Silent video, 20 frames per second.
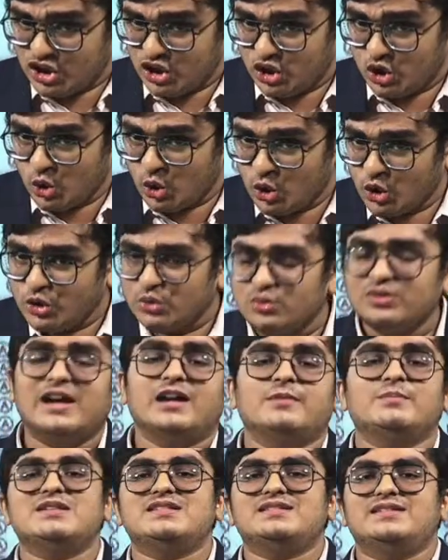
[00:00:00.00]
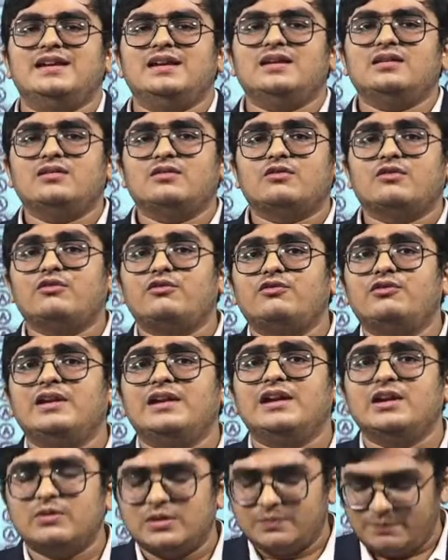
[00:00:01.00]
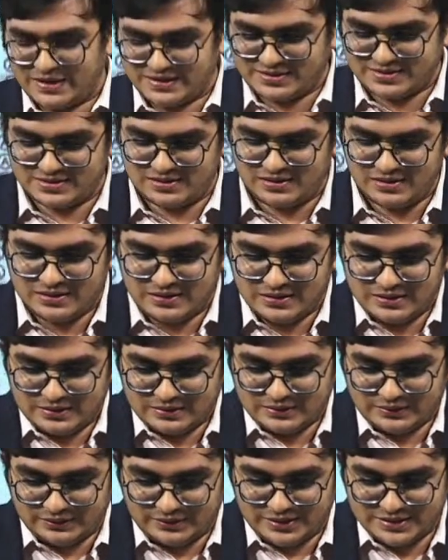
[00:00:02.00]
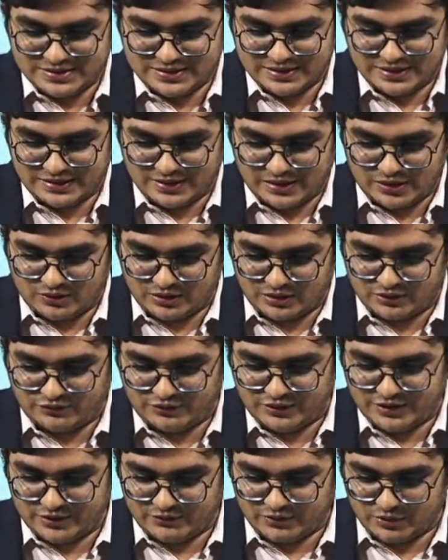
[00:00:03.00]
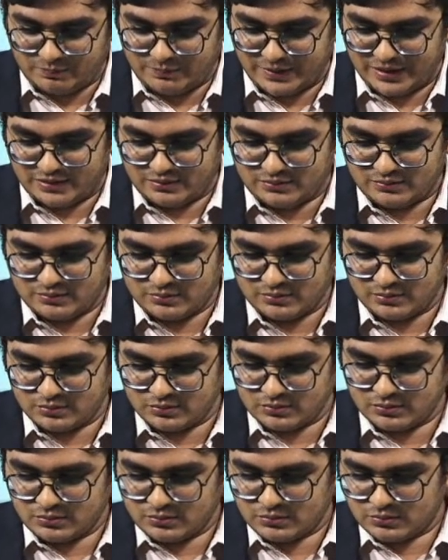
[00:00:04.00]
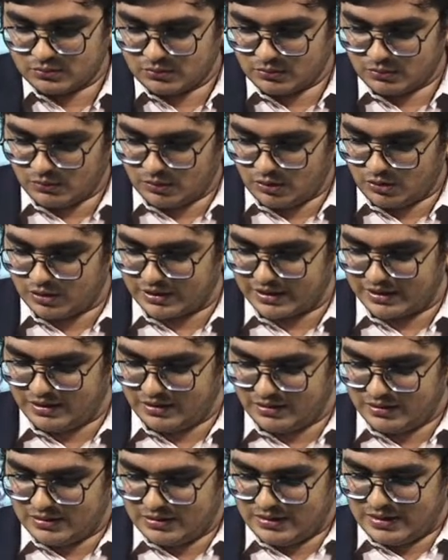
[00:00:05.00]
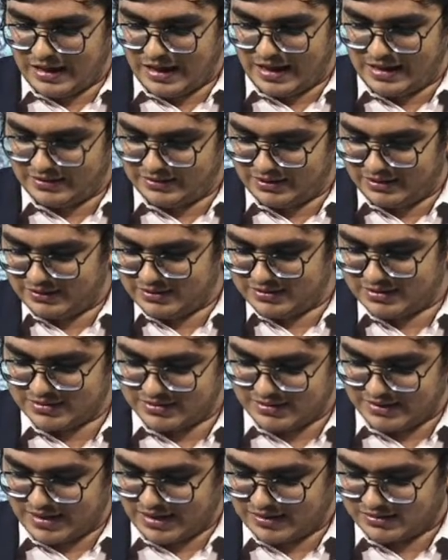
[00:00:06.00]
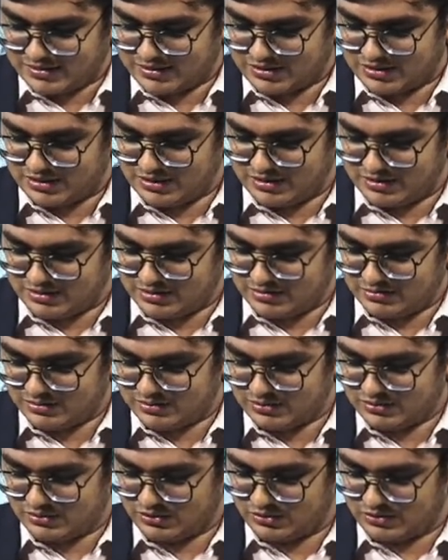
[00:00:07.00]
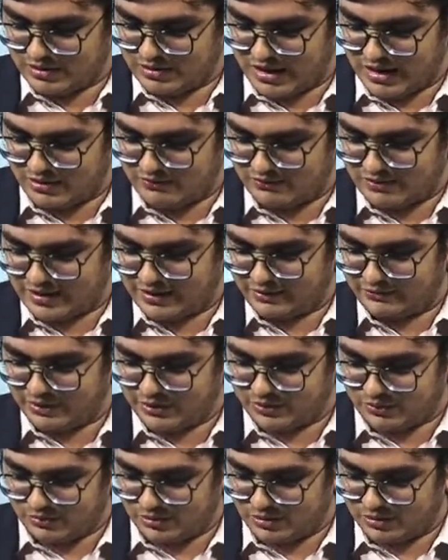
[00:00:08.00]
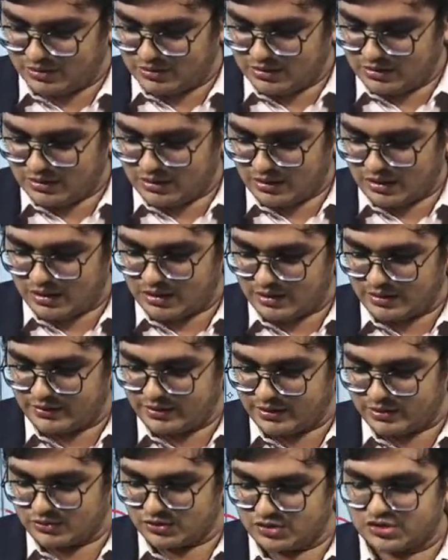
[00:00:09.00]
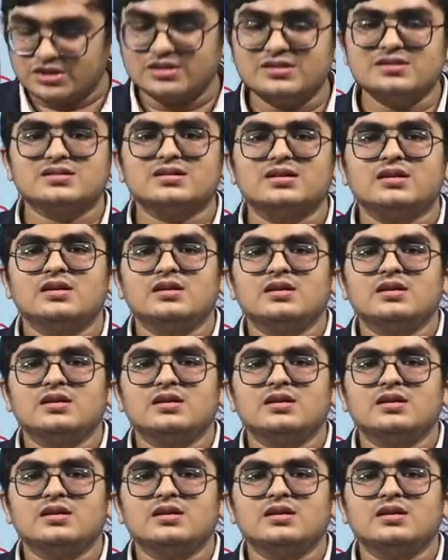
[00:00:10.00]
Don't do that mistake. Fill it with pencil. This area you can fill it with pen. Okay, and then this is the answer sheets. So you have, like we told, 100 questions.